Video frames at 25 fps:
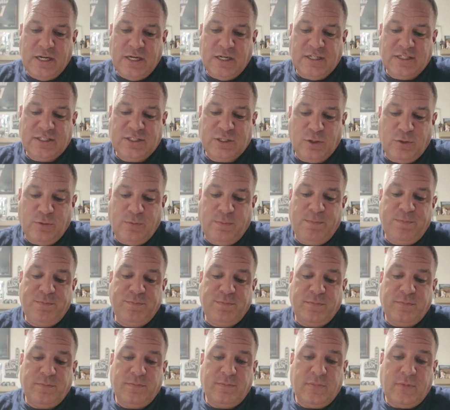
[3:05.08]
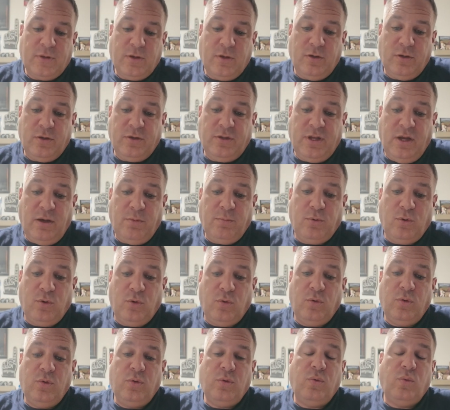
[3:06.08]
So
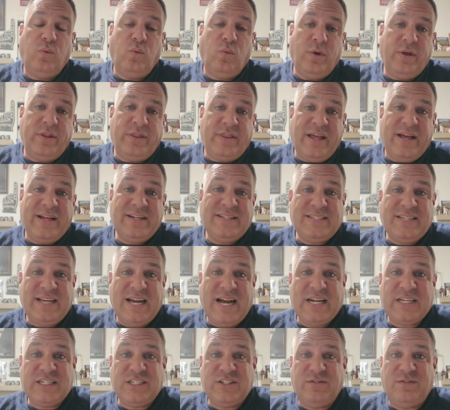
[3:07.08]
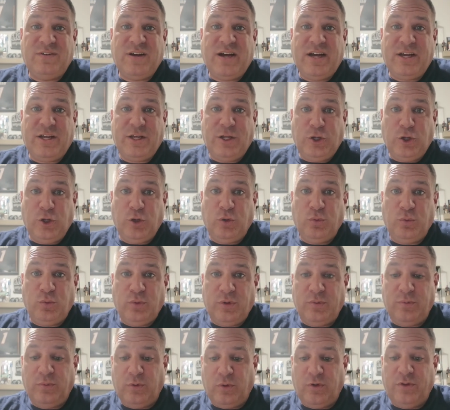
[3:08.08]
double what that taxed value
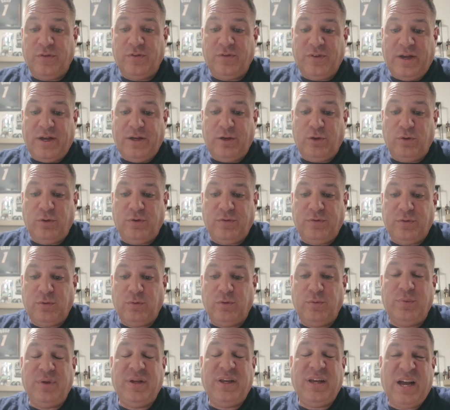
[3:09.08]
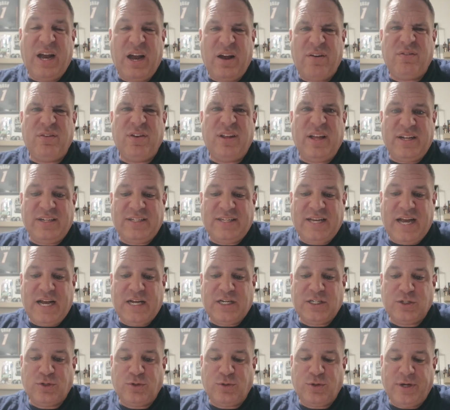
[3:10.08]
would, or the value of it would be after that
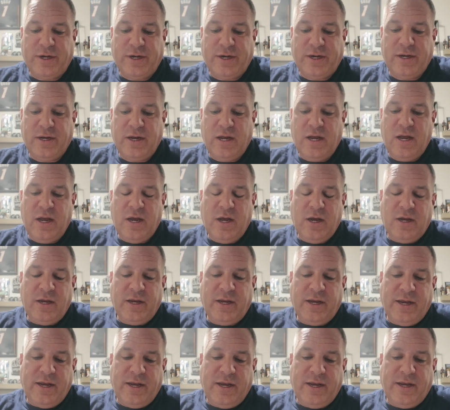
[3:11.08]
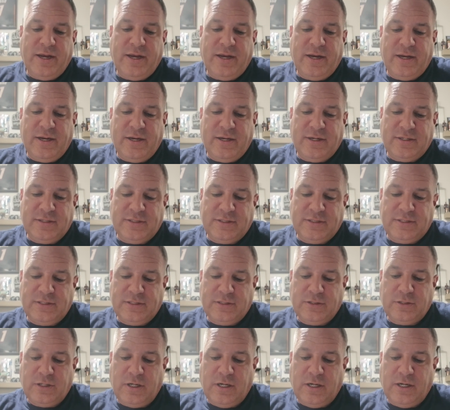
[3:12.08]
tax credit, and
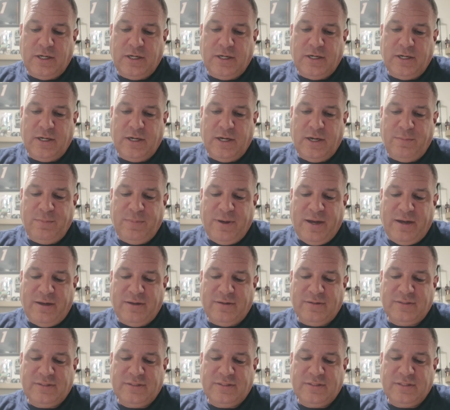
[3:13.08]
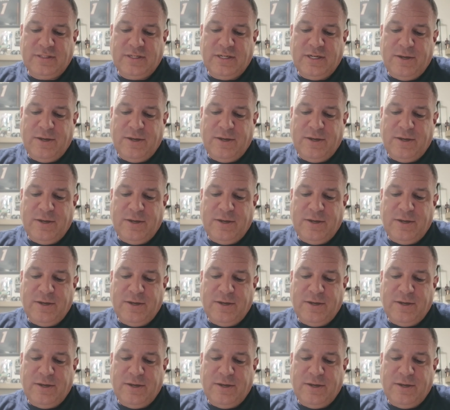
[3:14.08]
about